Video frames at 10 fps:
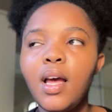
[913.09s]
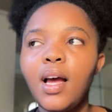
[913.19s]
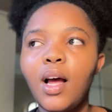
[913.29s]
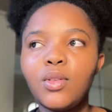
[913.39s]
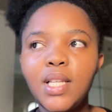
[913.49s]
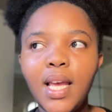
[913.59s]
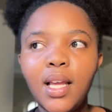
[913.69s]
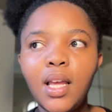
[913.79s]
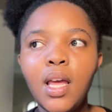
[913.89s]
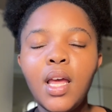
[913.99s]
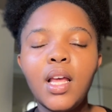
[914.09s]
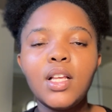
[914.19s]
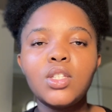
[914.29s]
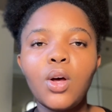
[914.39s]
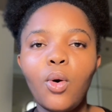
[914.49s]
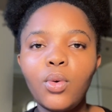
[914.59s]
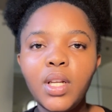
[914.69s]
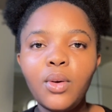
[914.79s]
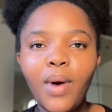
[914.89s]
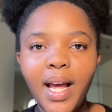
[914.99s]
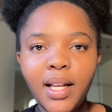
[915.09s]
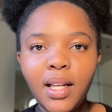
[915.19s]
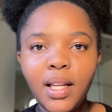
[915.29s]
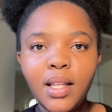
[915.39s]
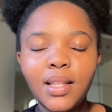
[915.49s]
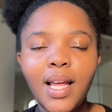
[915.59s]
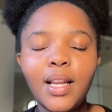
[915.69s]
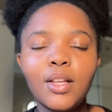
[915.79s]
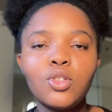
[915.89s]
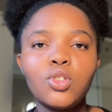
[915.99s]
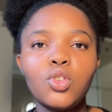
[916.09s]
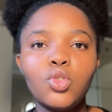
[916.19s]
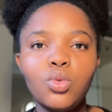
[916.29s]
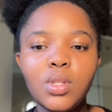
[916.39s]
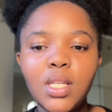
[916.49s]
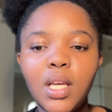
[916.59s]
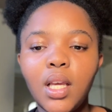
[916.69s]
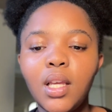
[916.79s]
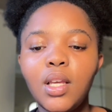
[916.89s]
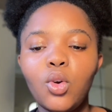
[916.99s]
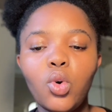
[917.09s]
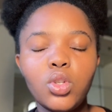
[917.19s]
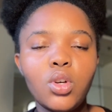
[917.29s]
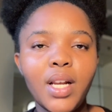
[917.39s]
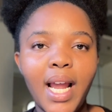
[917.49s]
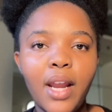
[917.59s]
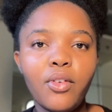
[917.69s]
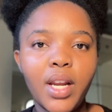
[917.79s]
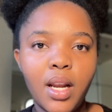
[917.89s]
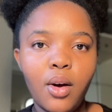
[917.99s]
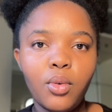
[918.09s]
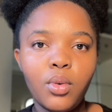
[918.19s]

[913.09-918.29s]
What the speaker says: Gauteng is the only one that is using a quote online right now.